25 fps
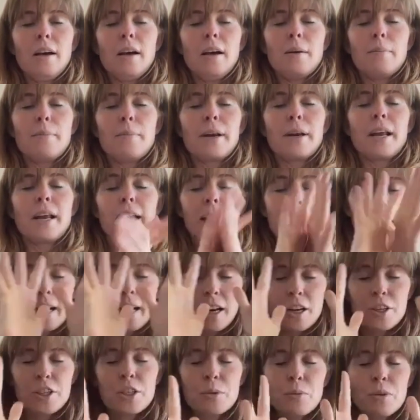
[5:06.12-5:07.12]
But again,
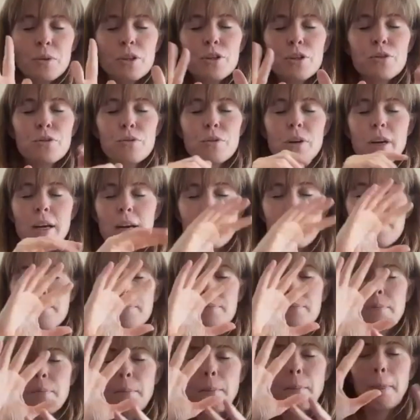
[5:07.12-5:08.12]
I just want
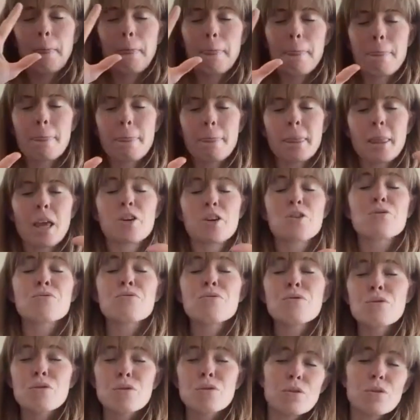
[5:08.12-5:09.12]
to
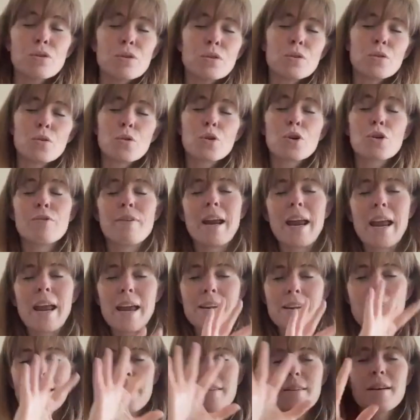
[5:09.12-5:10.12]
draw or create
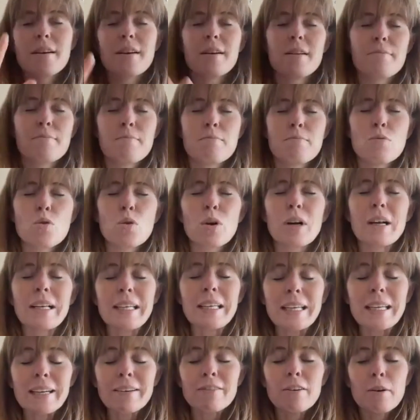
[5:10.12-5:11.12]
another more
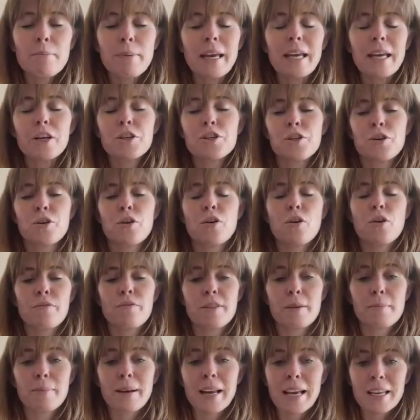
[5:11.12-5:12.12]
clearer picture of
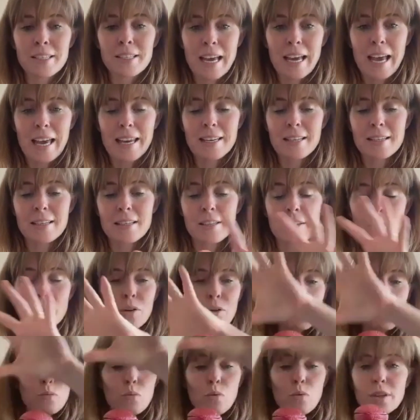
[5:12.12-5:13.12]
the bladder and
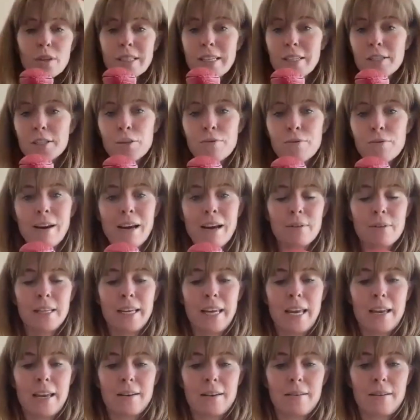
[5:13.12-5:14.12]
what is surrounding
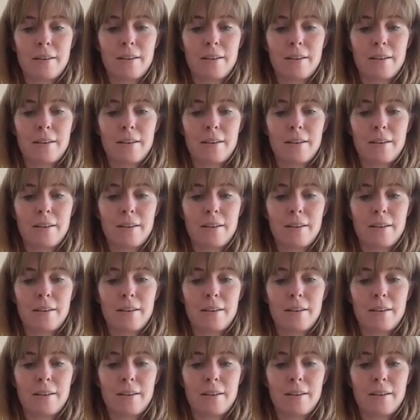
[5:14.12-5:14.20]
it.